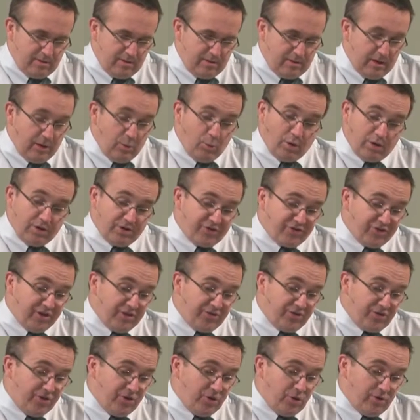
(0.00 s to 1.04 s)
And I want to say
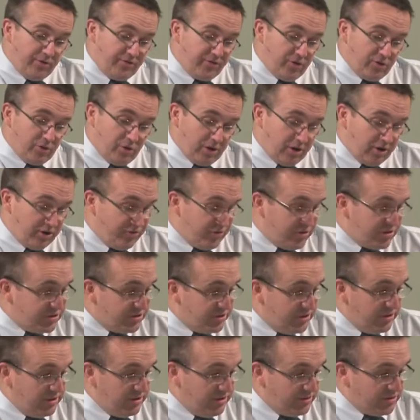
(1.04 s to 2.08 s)
to you, if you're not a
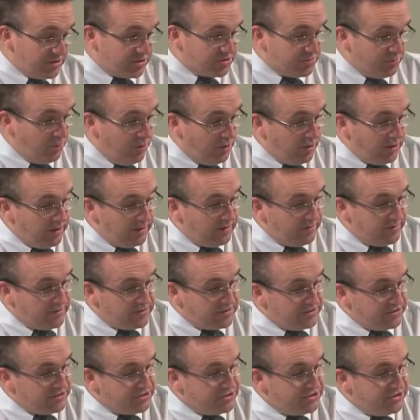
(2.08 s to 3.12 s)
Christian here this morning,
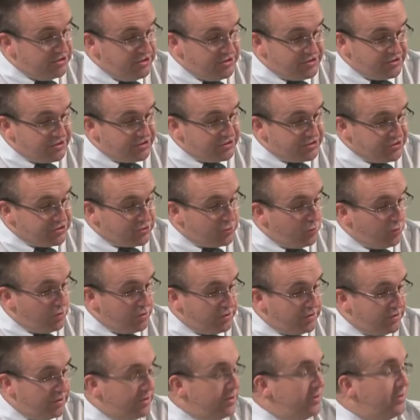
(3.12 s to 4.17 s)
this is Jesus'
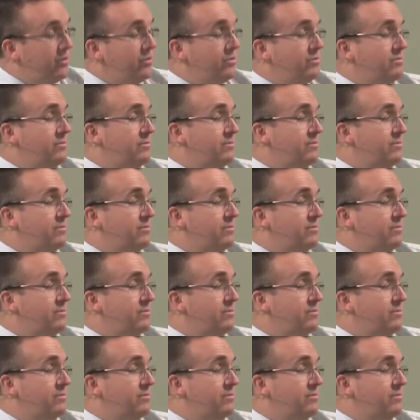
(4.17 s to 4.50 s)
word to you.